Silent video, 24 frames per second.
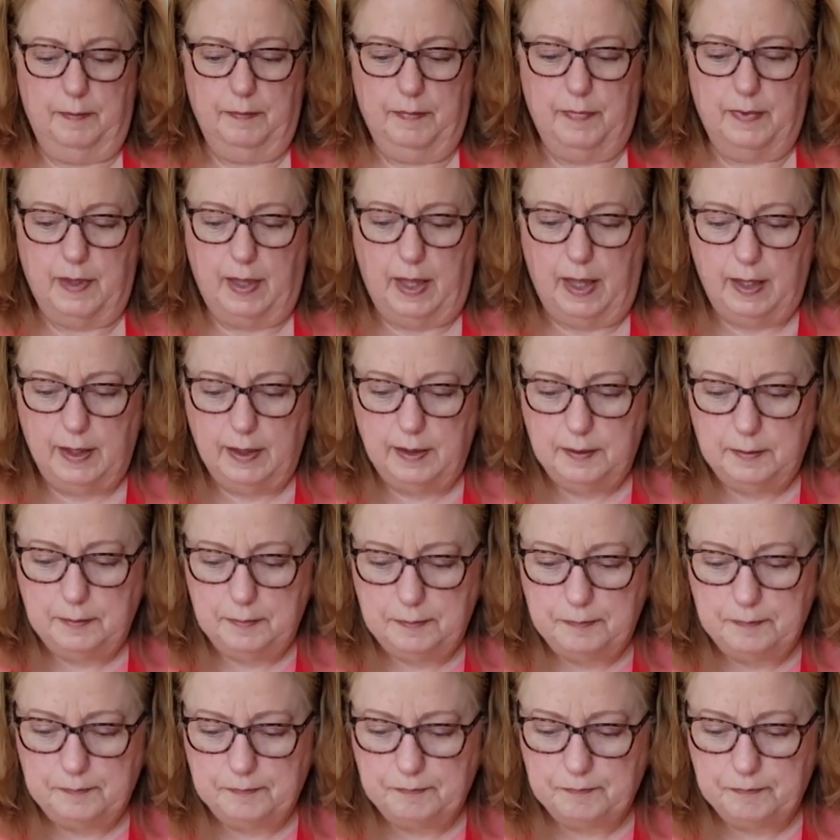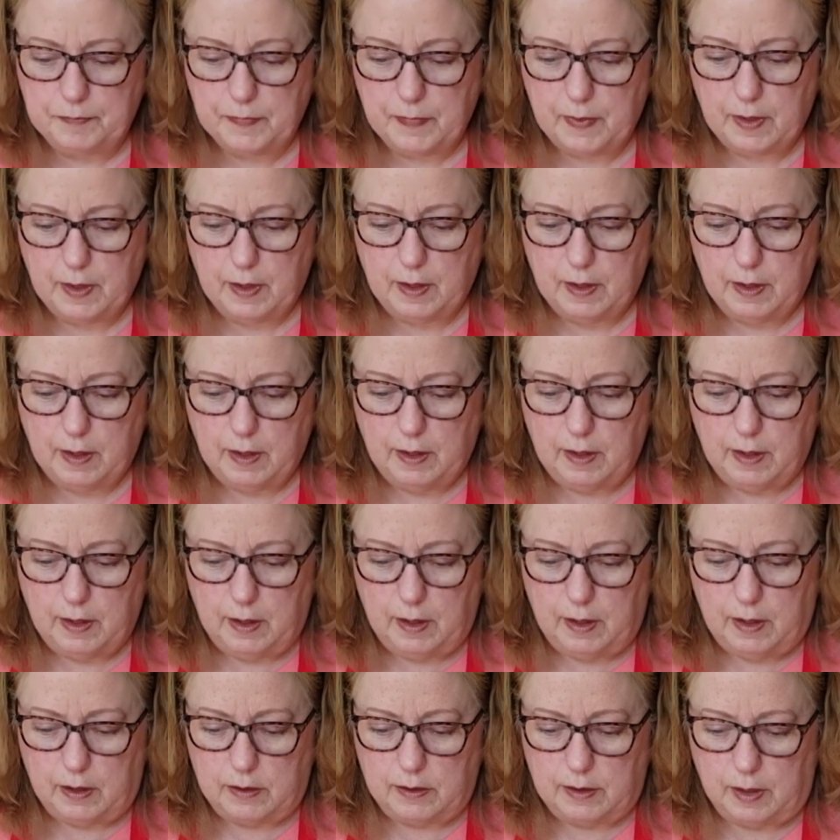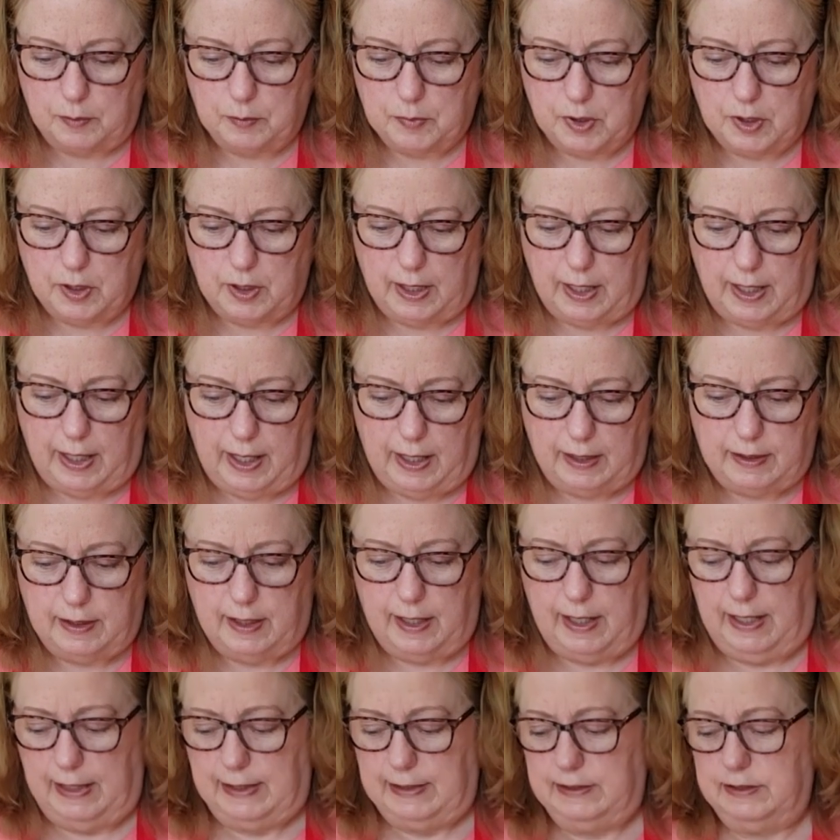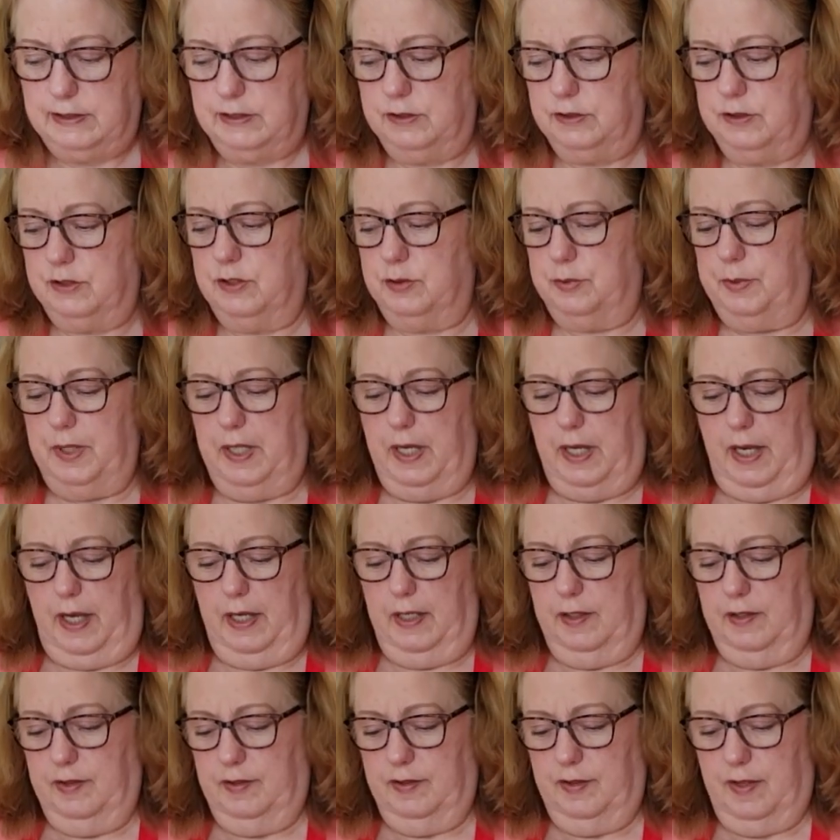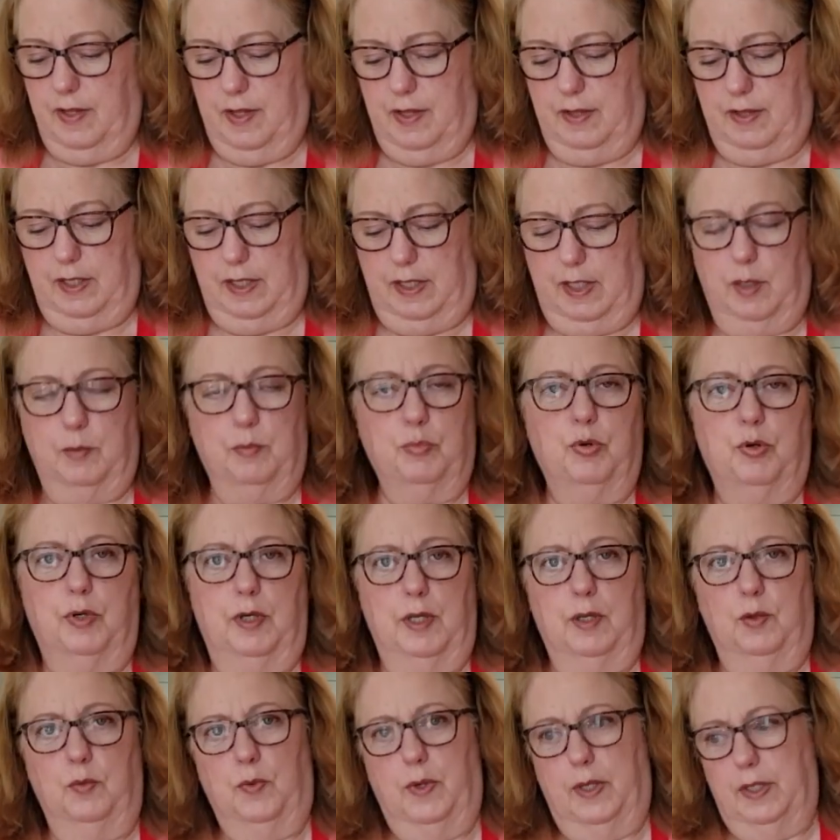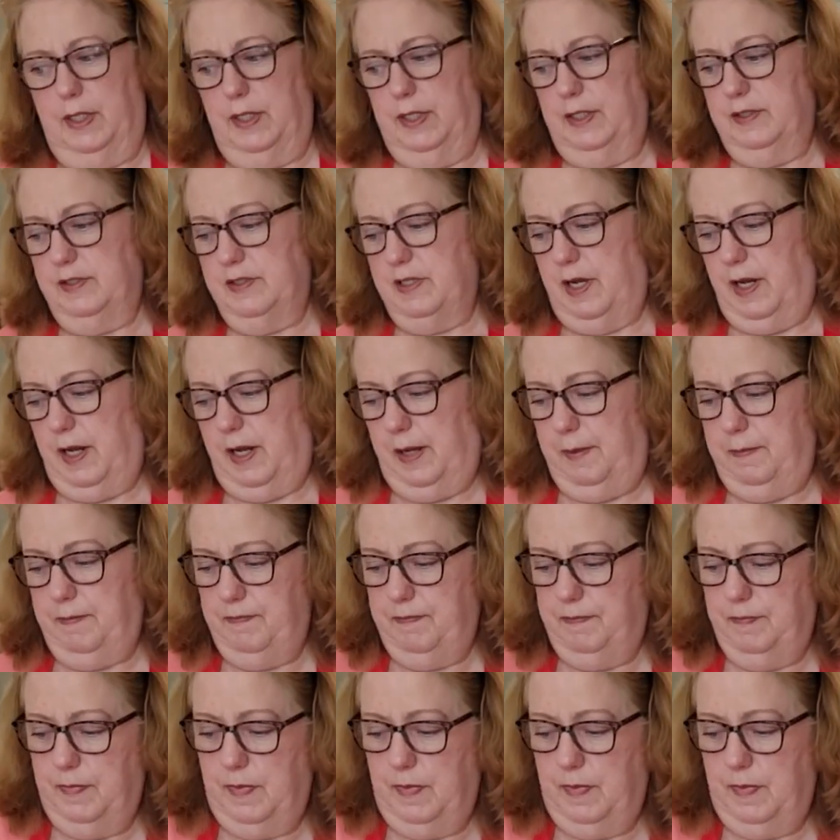Then we're going to add eggs. There's 3 eggs that get put in one at a time.